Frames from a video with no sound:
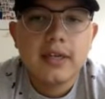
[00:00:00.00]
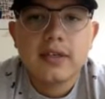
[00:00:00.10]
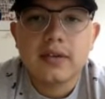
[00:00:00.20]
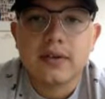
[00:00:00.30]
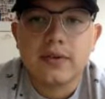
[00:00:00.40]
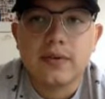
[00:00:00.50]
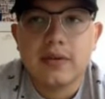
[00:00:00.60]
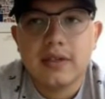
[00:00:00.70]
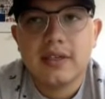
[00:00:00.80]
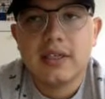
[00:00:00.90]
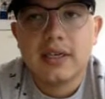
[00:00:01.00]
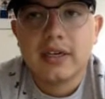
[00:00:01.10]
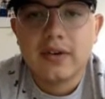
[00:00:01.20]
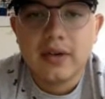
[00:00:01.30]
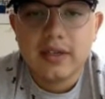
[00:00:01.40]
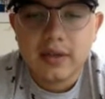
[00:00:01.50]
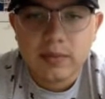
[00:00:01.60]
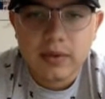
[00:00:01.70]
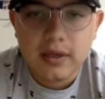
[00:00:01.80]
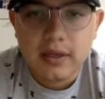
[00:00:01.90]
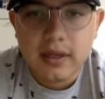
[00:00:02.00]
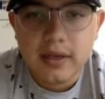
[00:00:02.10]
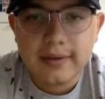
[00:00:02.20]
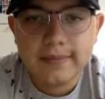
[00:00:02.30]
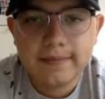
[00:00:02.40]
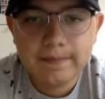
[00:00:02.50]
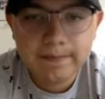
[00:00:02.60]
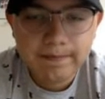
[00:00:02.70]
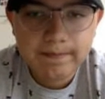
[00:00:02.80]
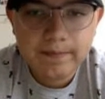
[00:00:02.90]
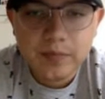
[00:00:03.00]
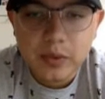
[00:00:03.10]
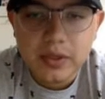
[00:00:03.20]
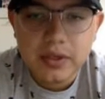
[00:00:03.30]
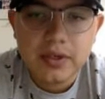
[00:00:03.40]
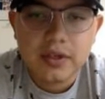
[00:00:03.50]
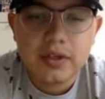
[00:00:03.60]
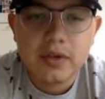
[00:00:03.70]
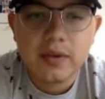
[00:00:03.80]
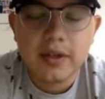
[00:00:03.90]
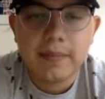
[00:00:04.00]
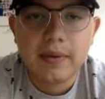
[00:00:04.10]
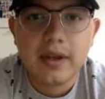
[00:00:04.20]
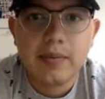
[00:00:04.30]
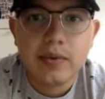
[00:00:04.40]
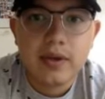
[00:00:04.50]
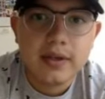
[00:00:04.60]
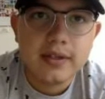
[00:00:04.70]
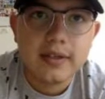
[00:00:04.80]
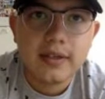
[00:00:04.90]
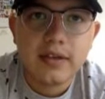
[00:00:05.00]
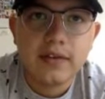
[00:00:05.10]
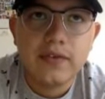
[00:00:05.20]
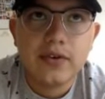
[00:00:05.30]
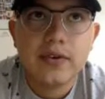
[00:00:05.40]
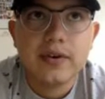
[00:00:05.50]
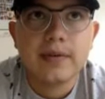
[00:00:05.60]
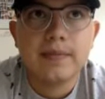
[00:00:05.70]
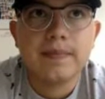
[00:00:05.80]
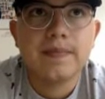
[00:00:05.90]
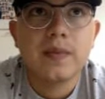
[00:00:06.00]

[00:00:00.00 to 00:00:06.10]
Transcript: So this is actually something that musicians do when they play, because if you're